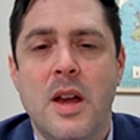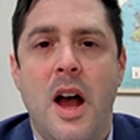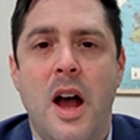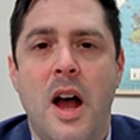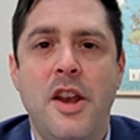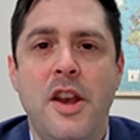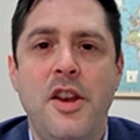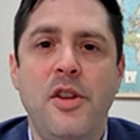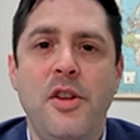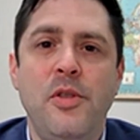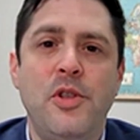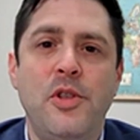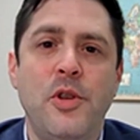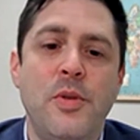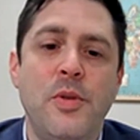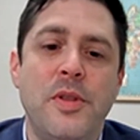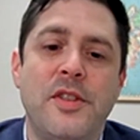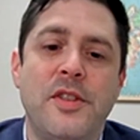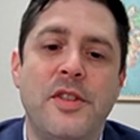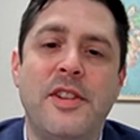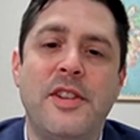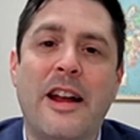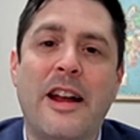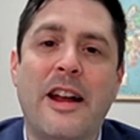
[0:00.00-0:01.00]
A new zoo in
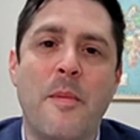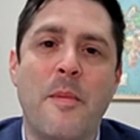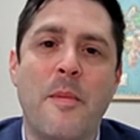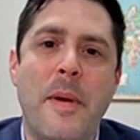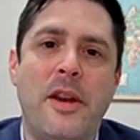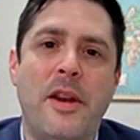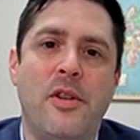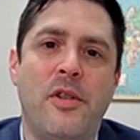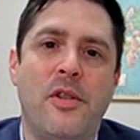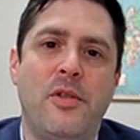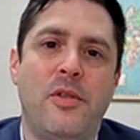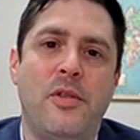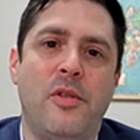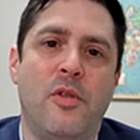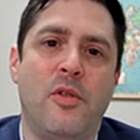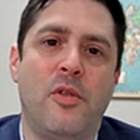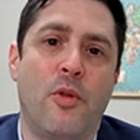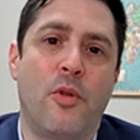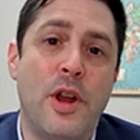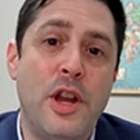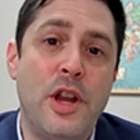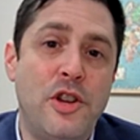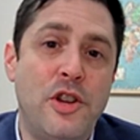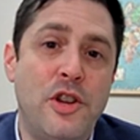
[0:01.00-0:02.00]
the Sacramento
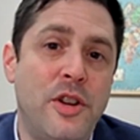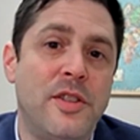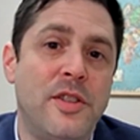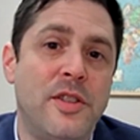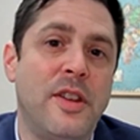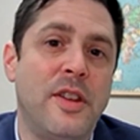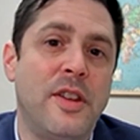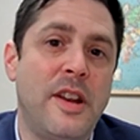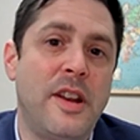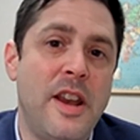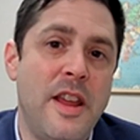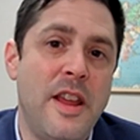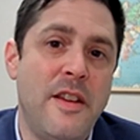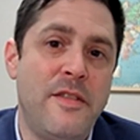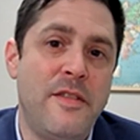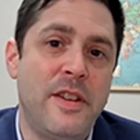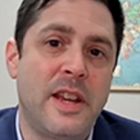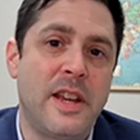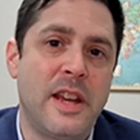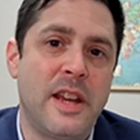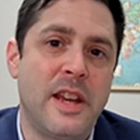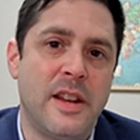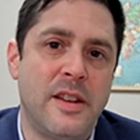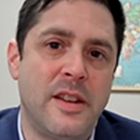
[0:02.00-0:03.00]
region is
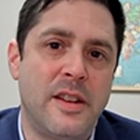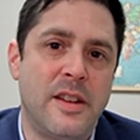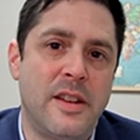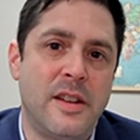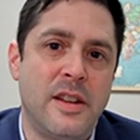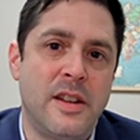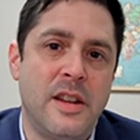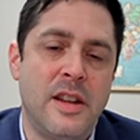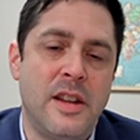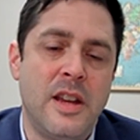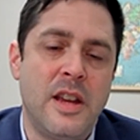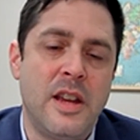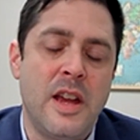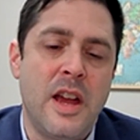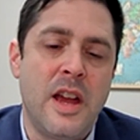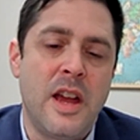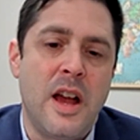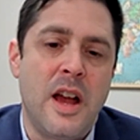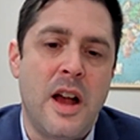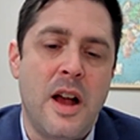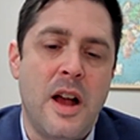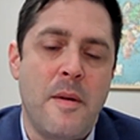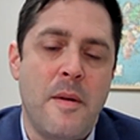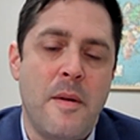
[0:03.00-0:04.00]
significant
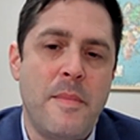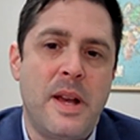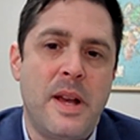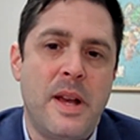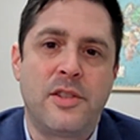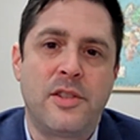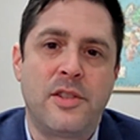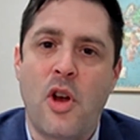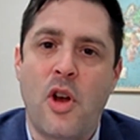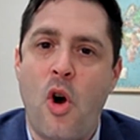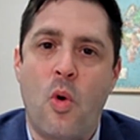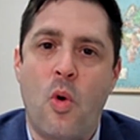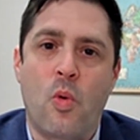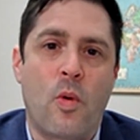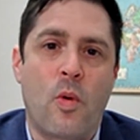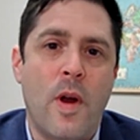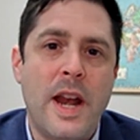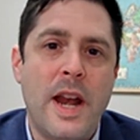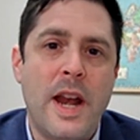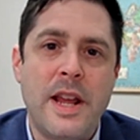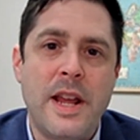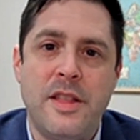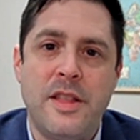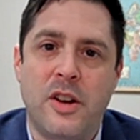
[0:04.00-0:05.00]
because
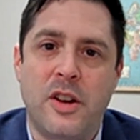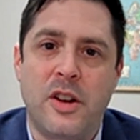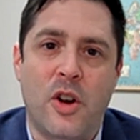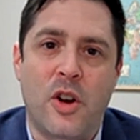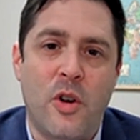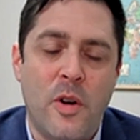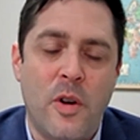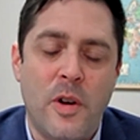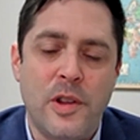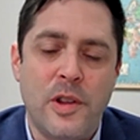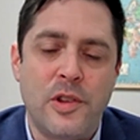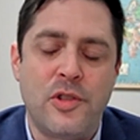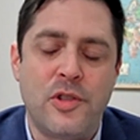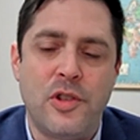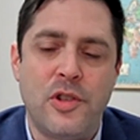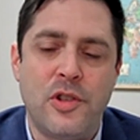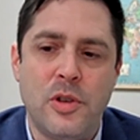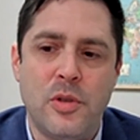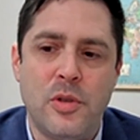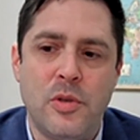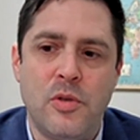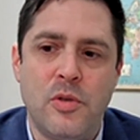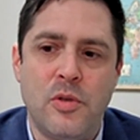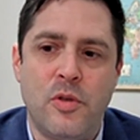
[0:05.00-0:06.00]
already the current
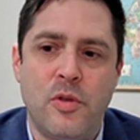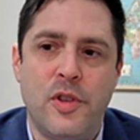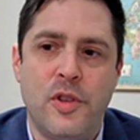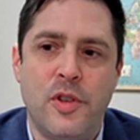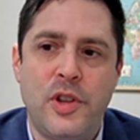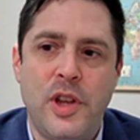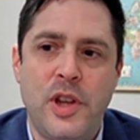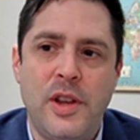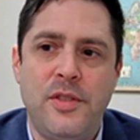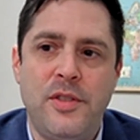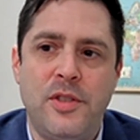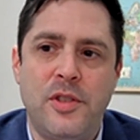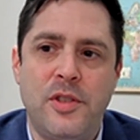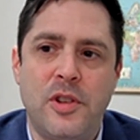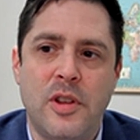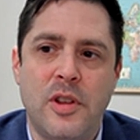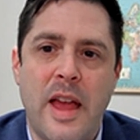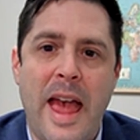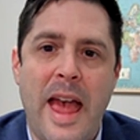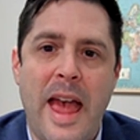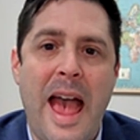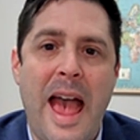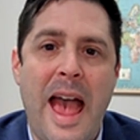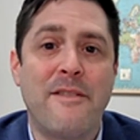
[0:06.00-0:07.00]
zoo receives
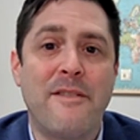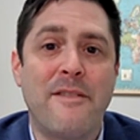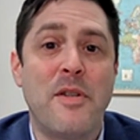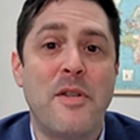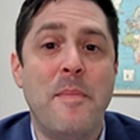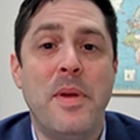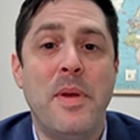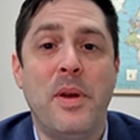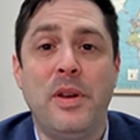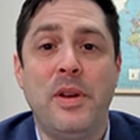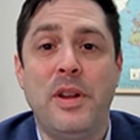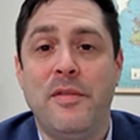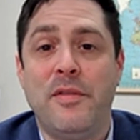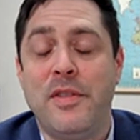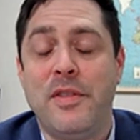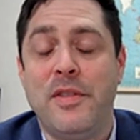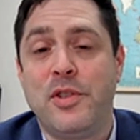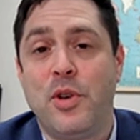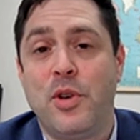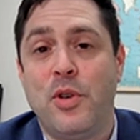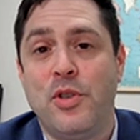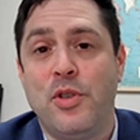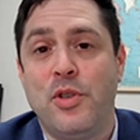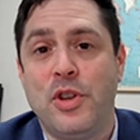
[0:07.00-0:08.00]
500,000
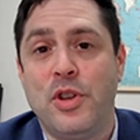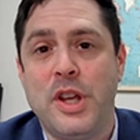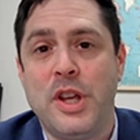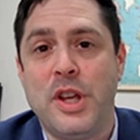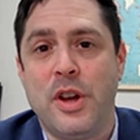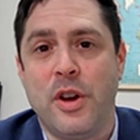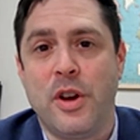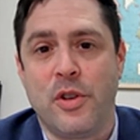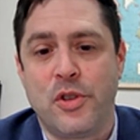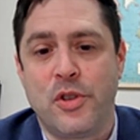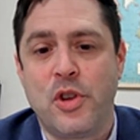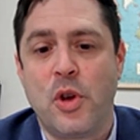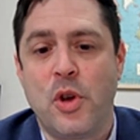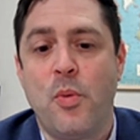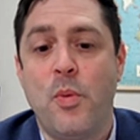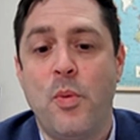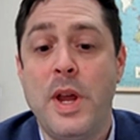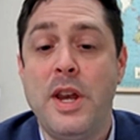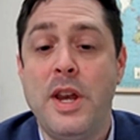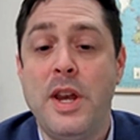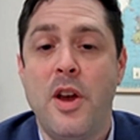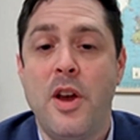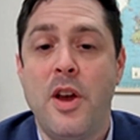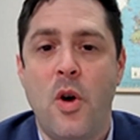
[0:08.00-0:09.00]
visitors a year. So
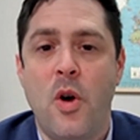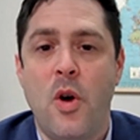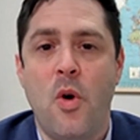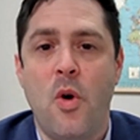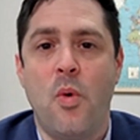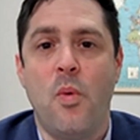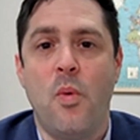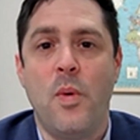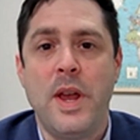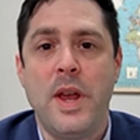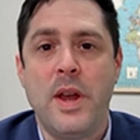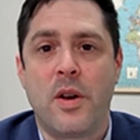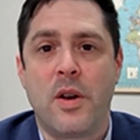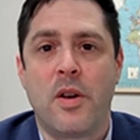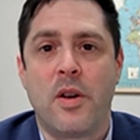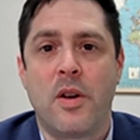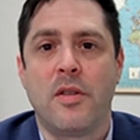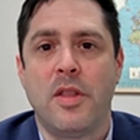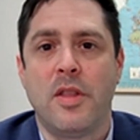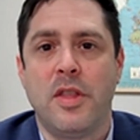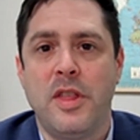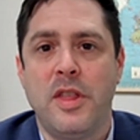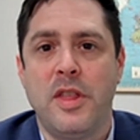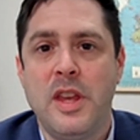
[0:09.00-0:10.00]
we know we
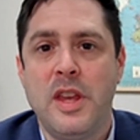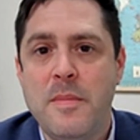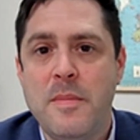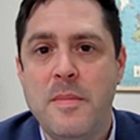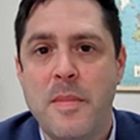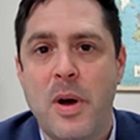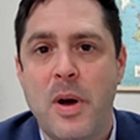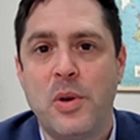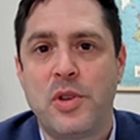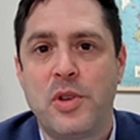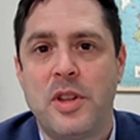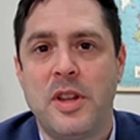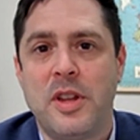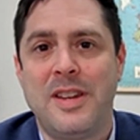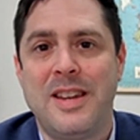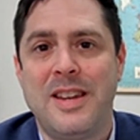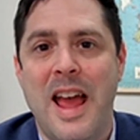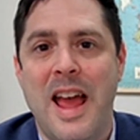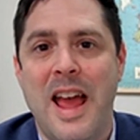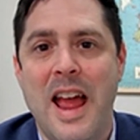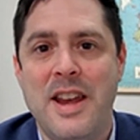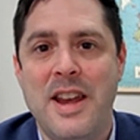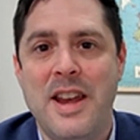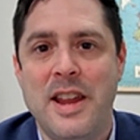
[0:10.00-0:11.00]
are the most
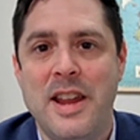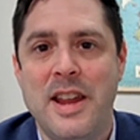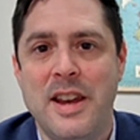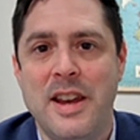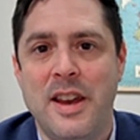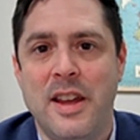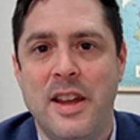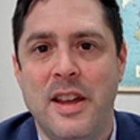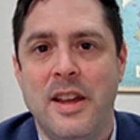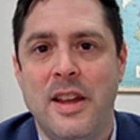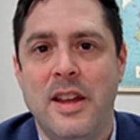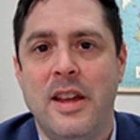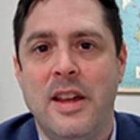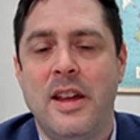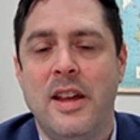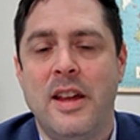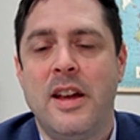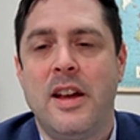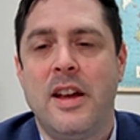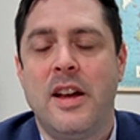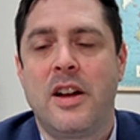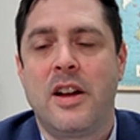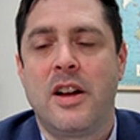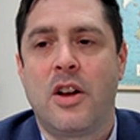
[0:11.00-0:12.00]
attended
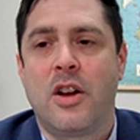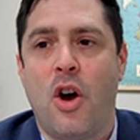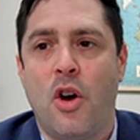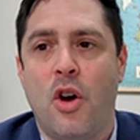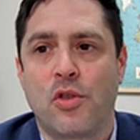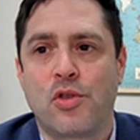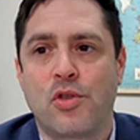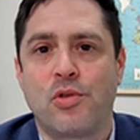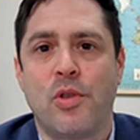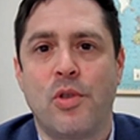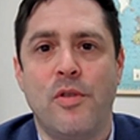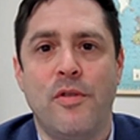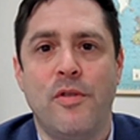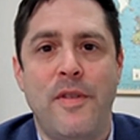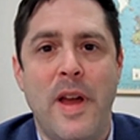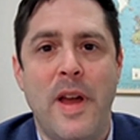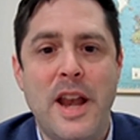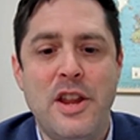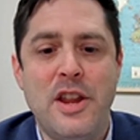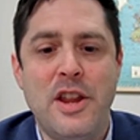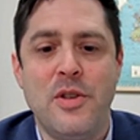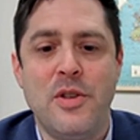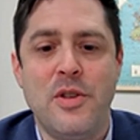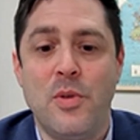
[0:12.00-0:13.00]
cultural
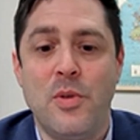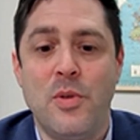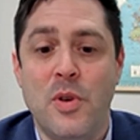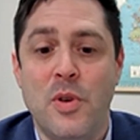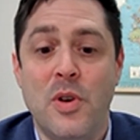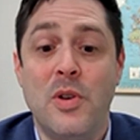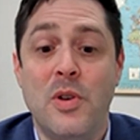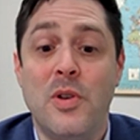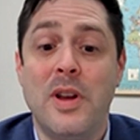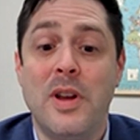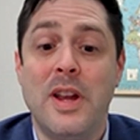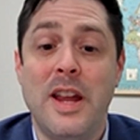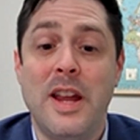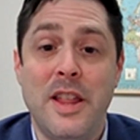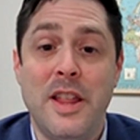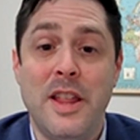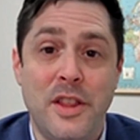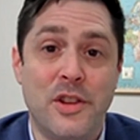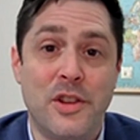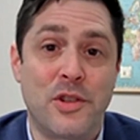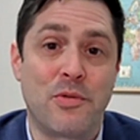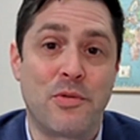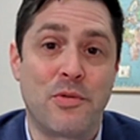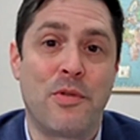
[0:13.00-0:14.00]
venue in
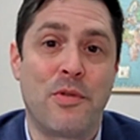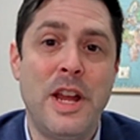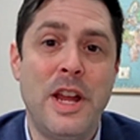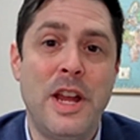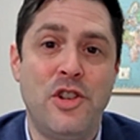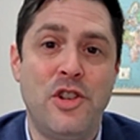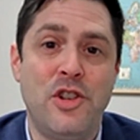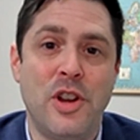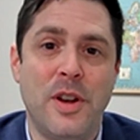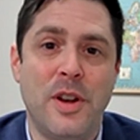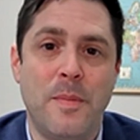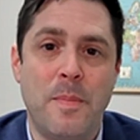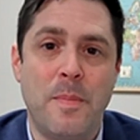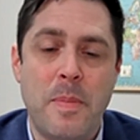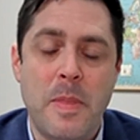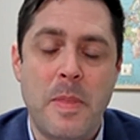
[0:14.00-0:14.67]
this region.